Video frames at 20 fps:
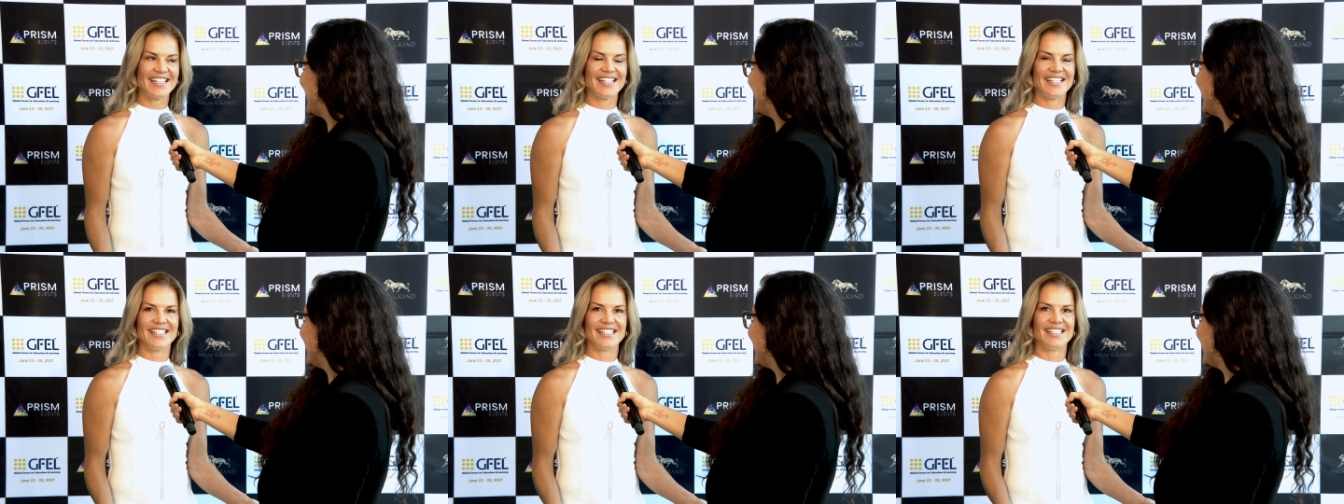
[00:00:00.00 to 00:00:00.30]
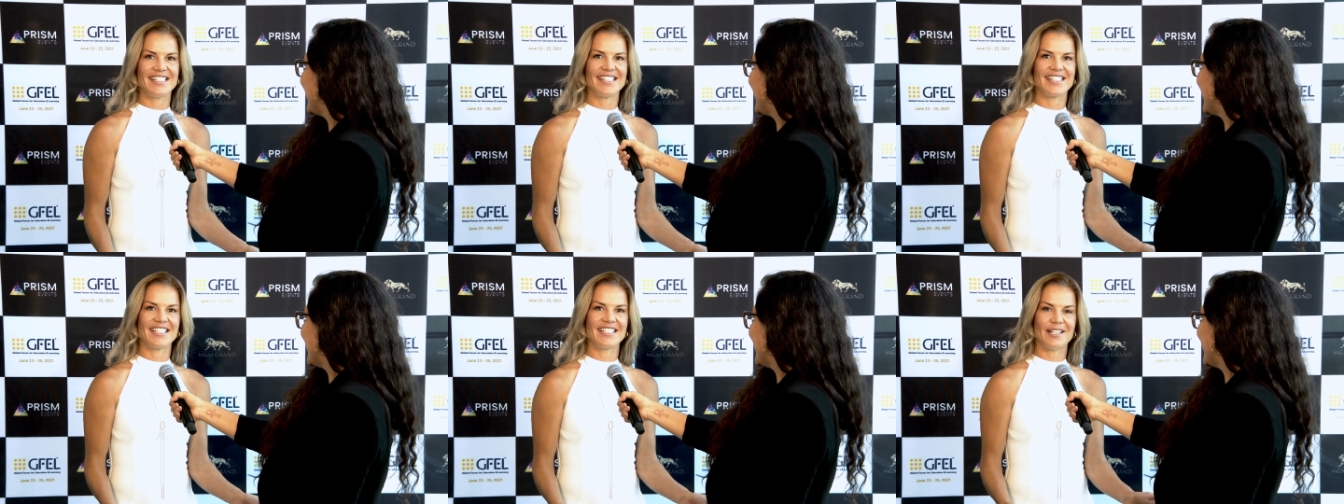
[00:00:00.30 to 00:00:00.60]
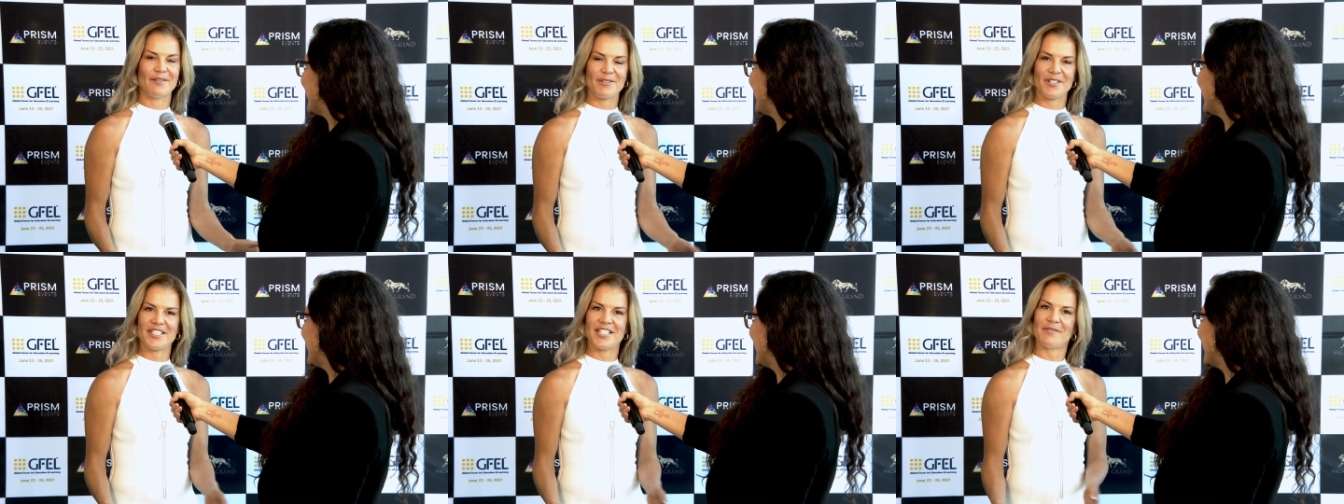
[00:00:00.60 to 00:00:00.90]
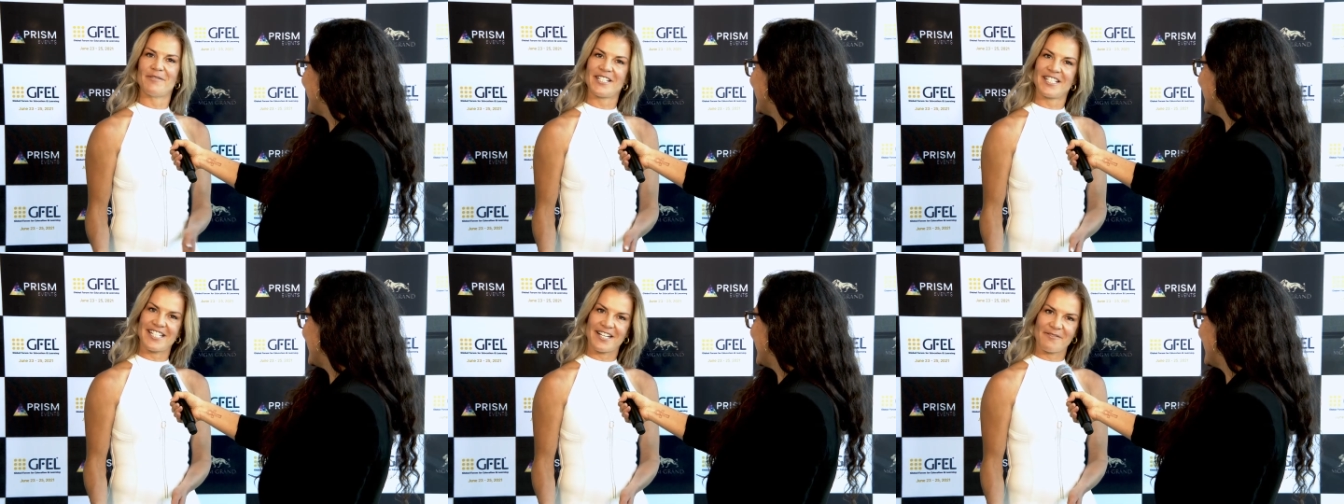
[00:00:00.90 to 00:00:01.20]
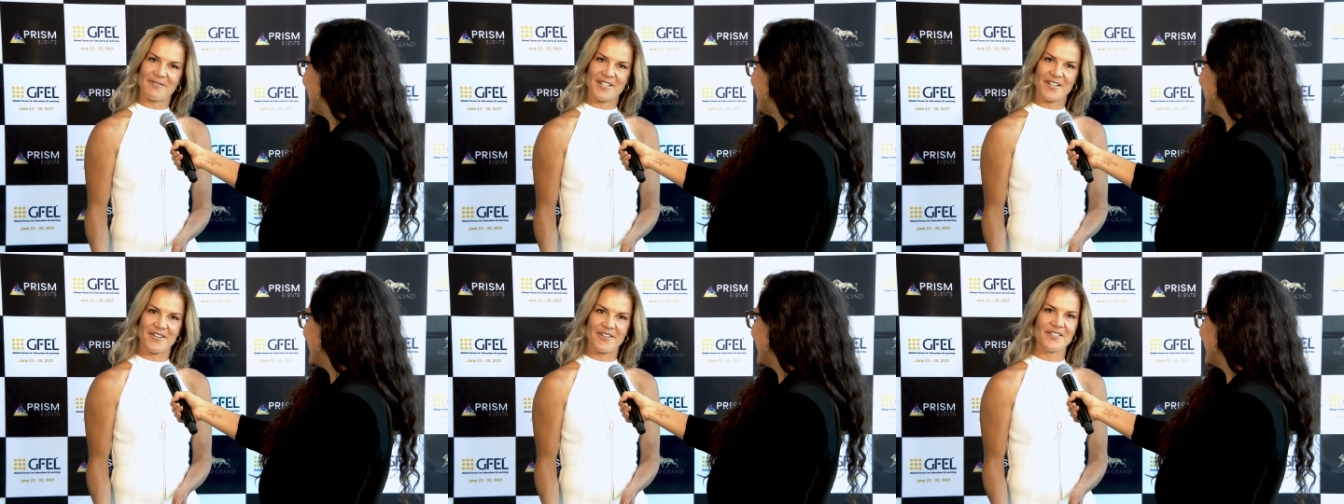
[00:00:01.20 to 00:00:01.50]
is
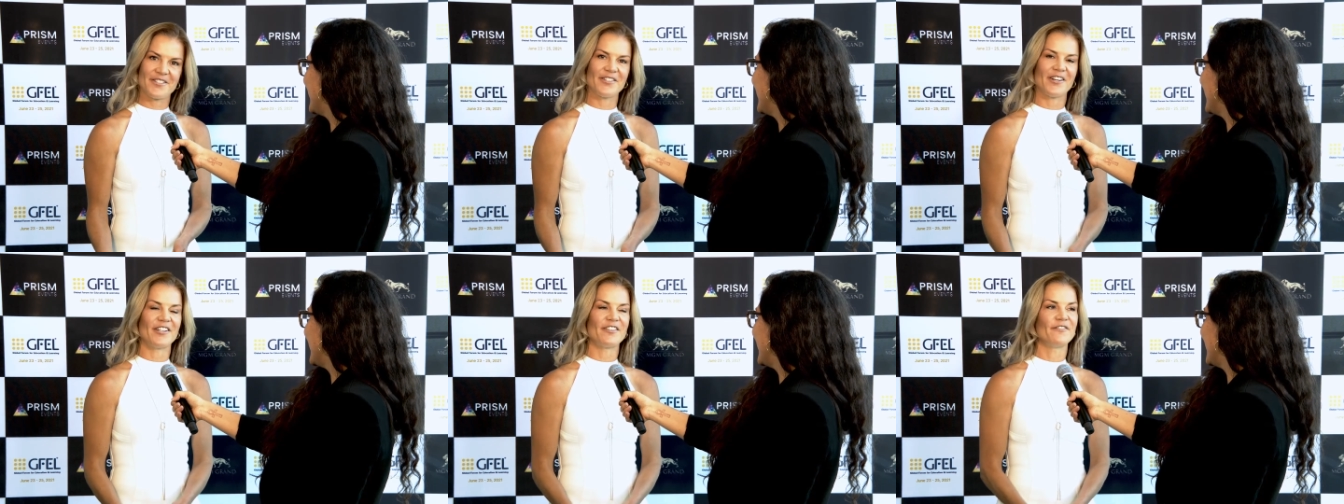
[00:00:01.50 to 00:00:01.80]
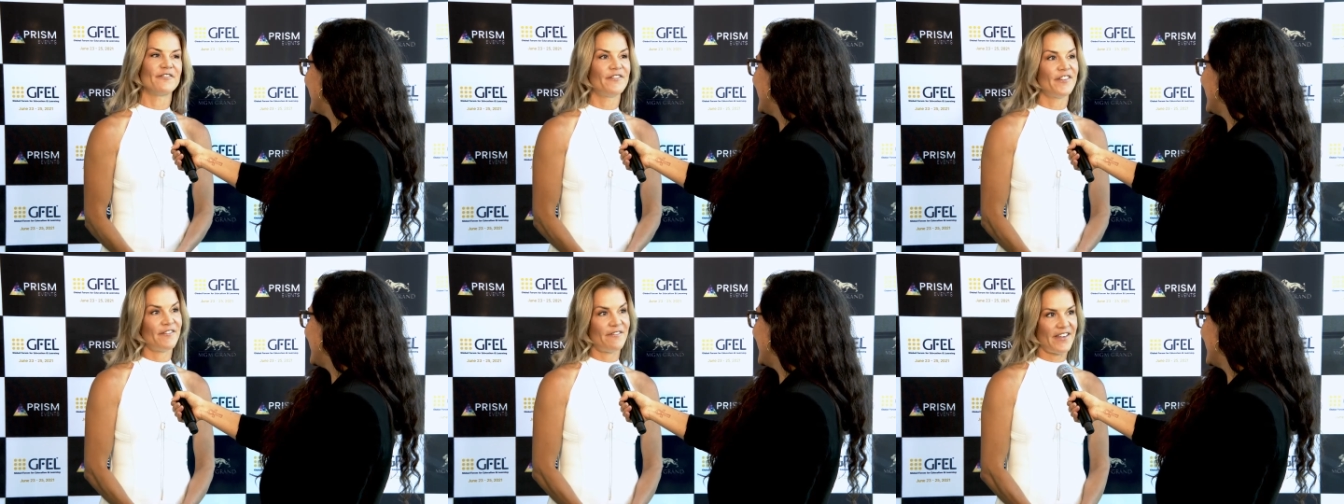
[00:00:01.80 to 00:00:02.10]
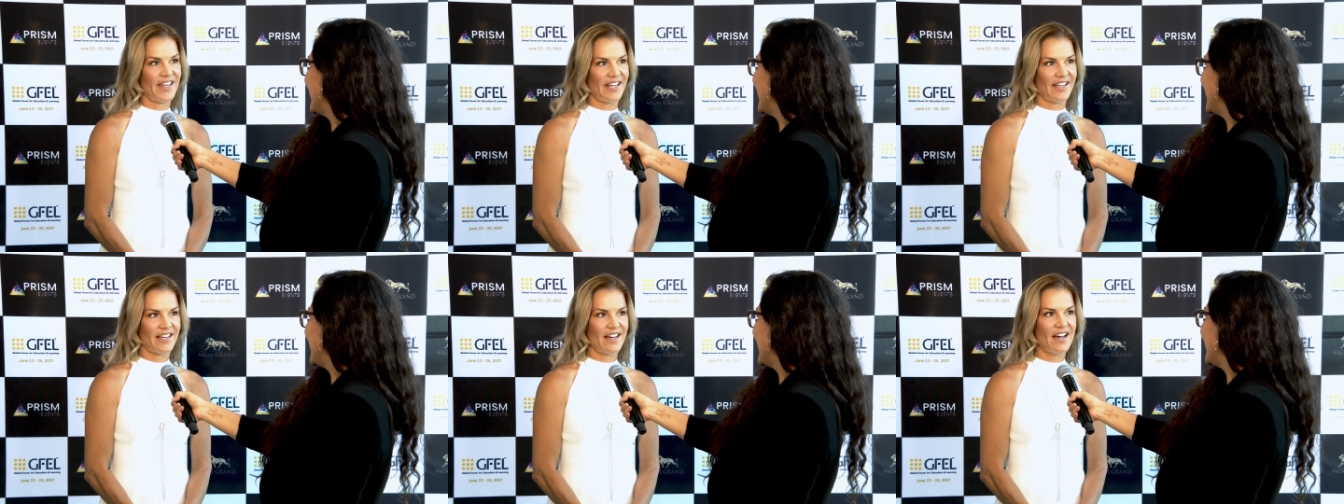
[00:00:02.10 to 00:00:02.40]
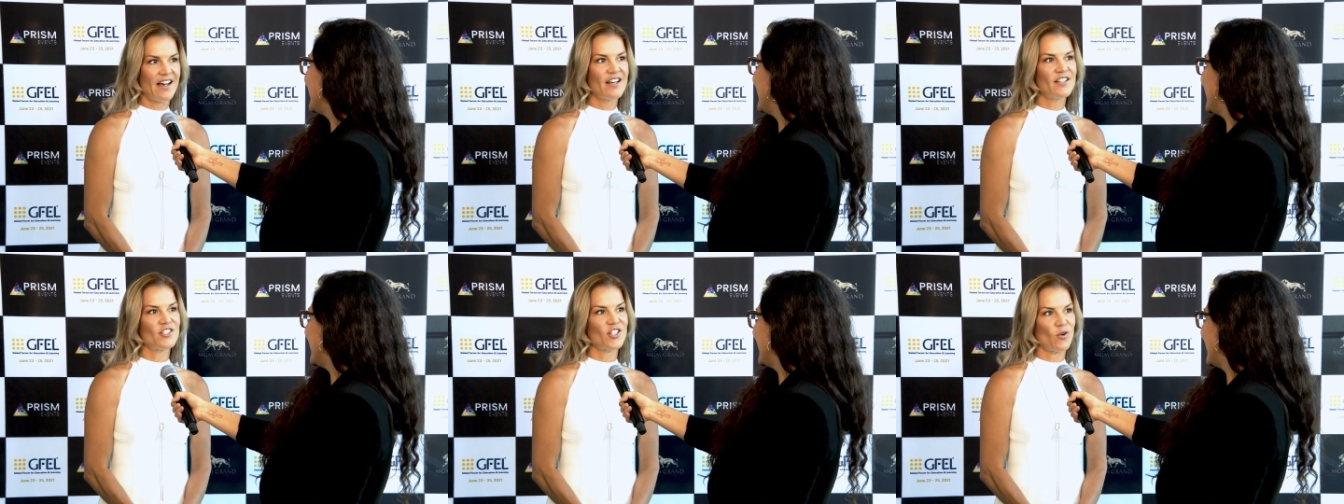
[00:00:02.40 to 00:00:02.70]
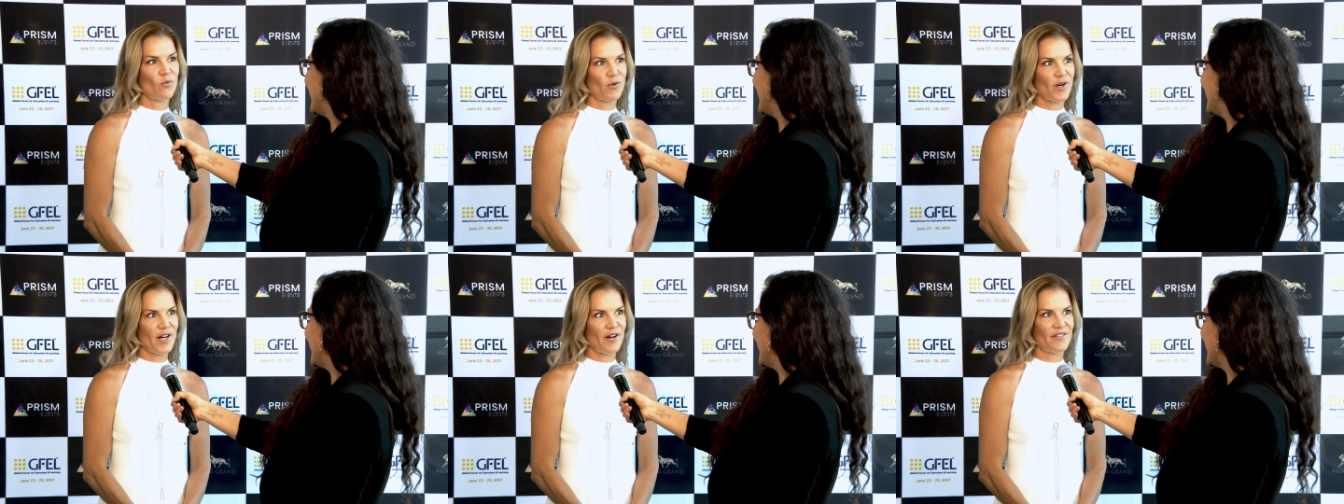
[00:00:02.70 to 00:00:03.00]

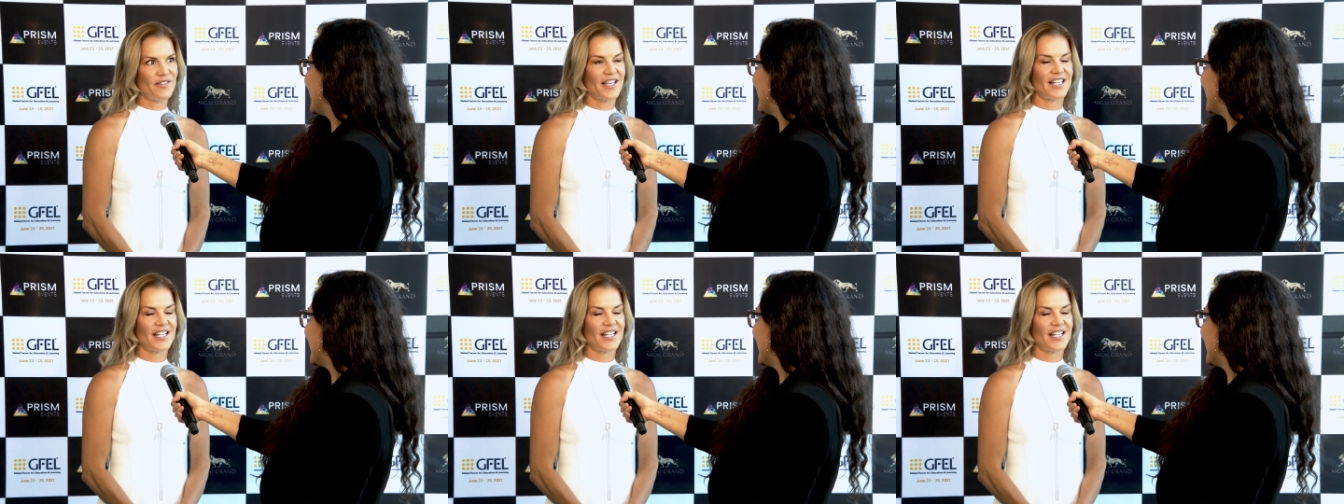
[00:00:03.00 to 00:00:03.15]
www.viveka.world.